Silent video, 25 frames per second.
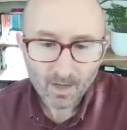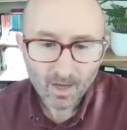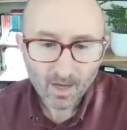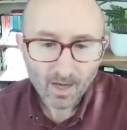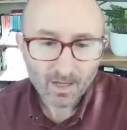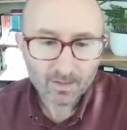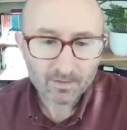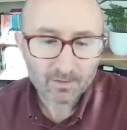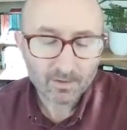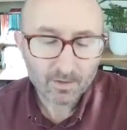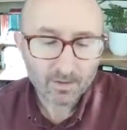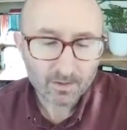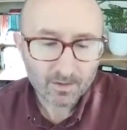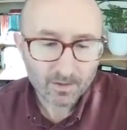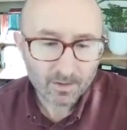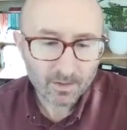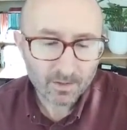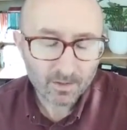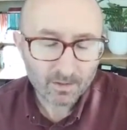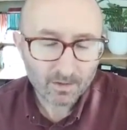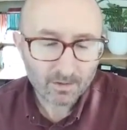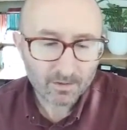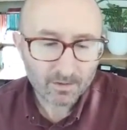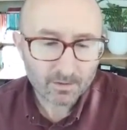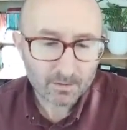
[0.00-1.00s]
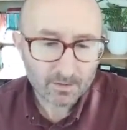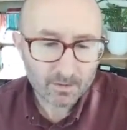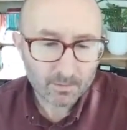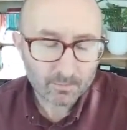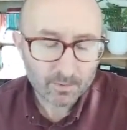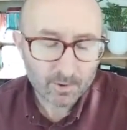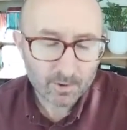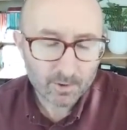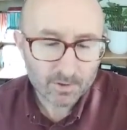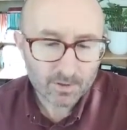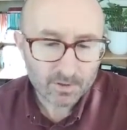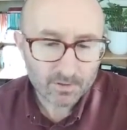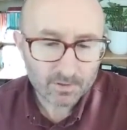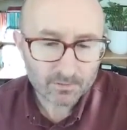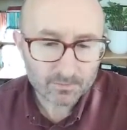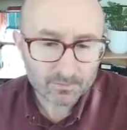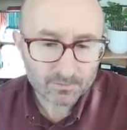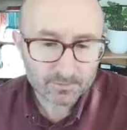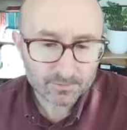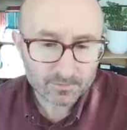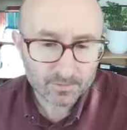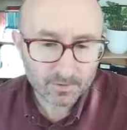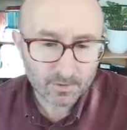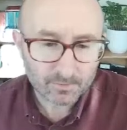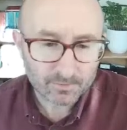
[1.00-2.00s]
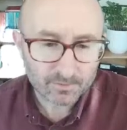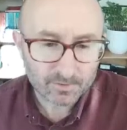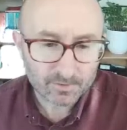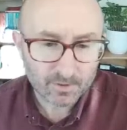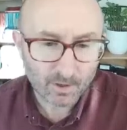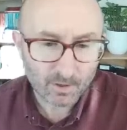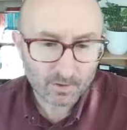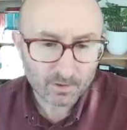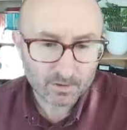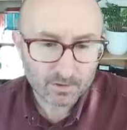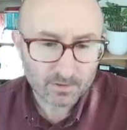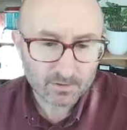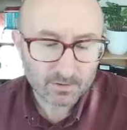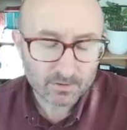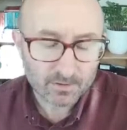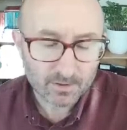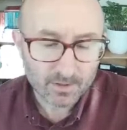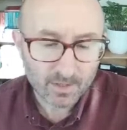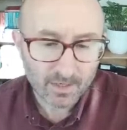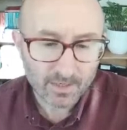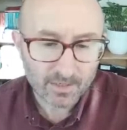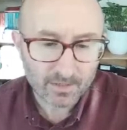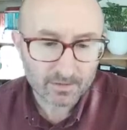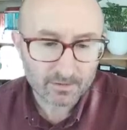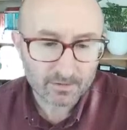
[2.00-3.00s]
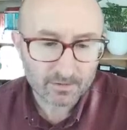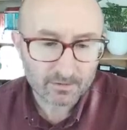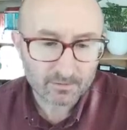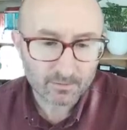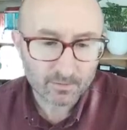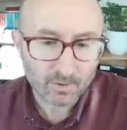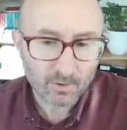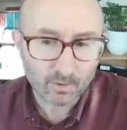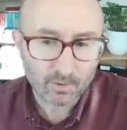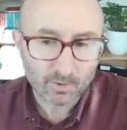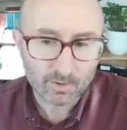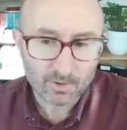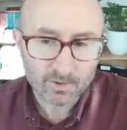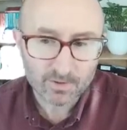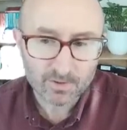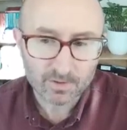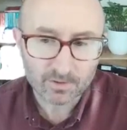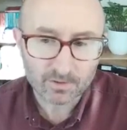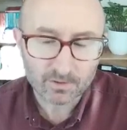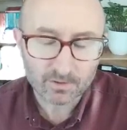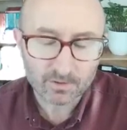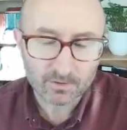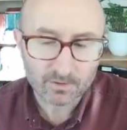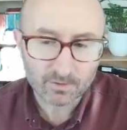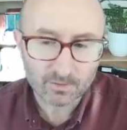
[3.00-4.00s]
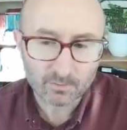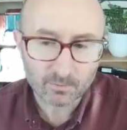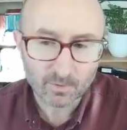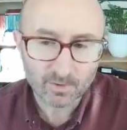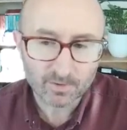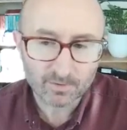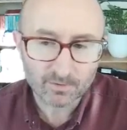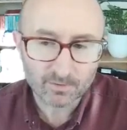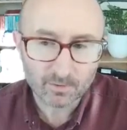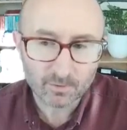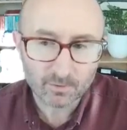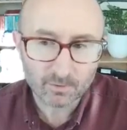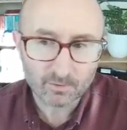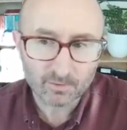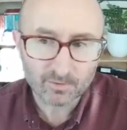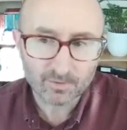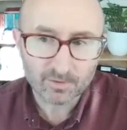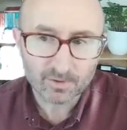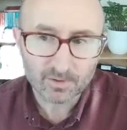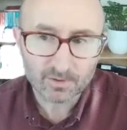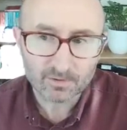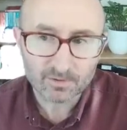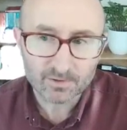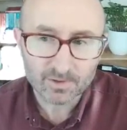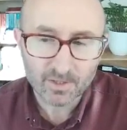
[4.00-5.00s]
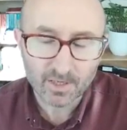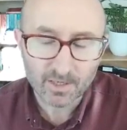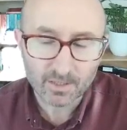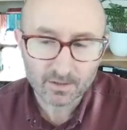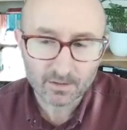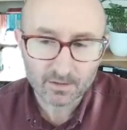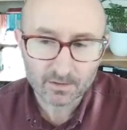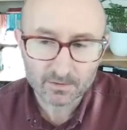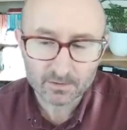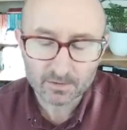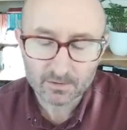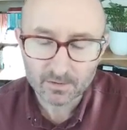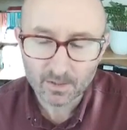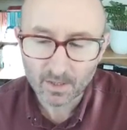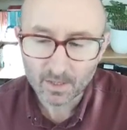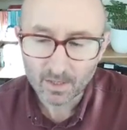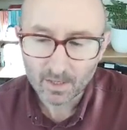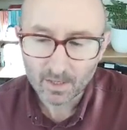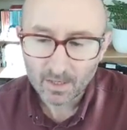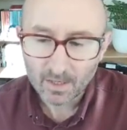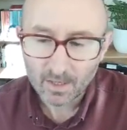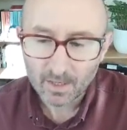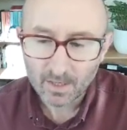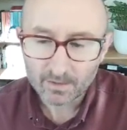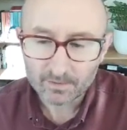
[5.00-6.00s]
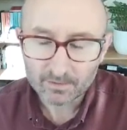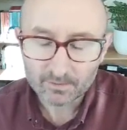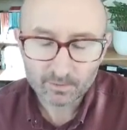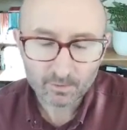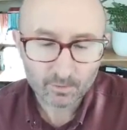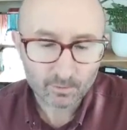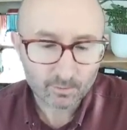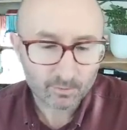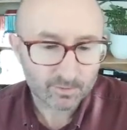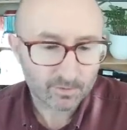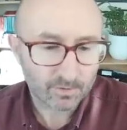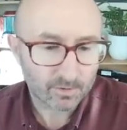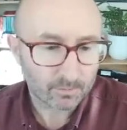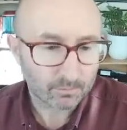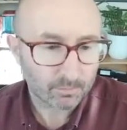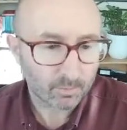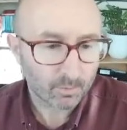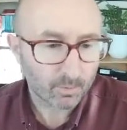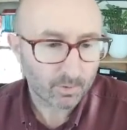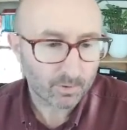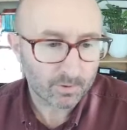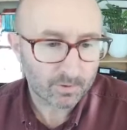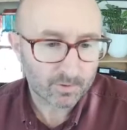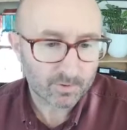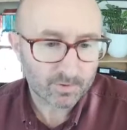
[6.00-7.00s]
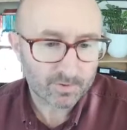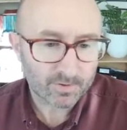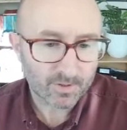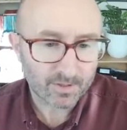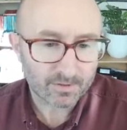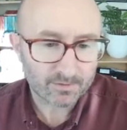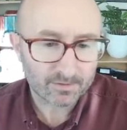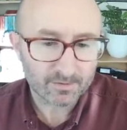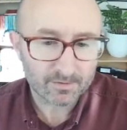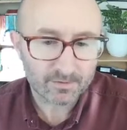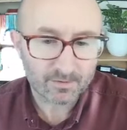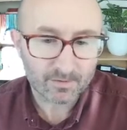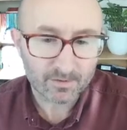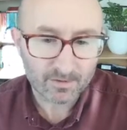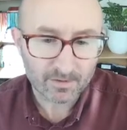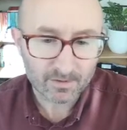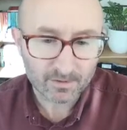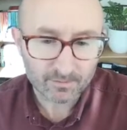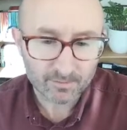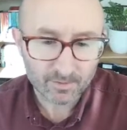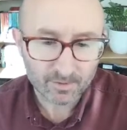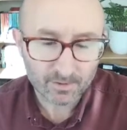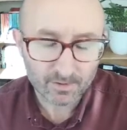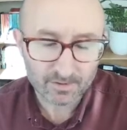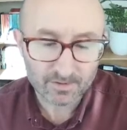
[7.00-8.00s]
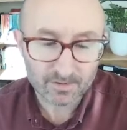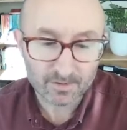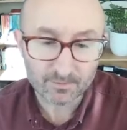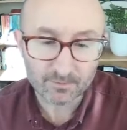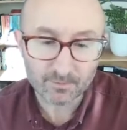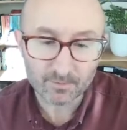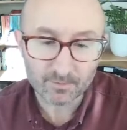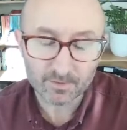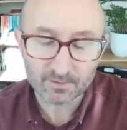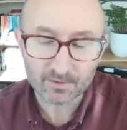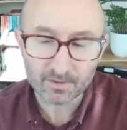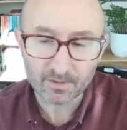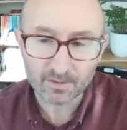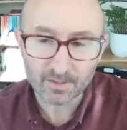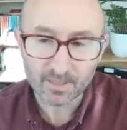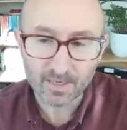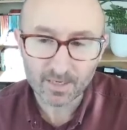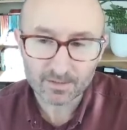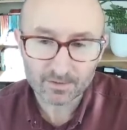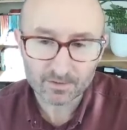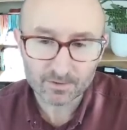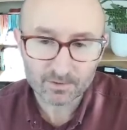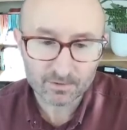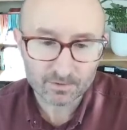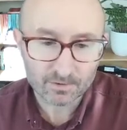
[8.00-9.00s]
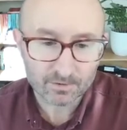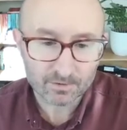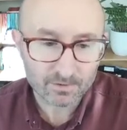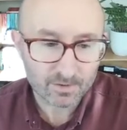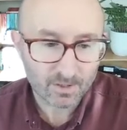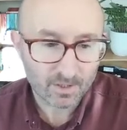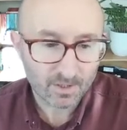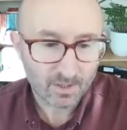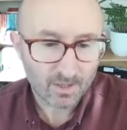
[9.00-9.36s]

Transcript: And the beauty of Scotland is, of course, that with schools in Shetland and schools in the borders, that's a significant difference in latitude.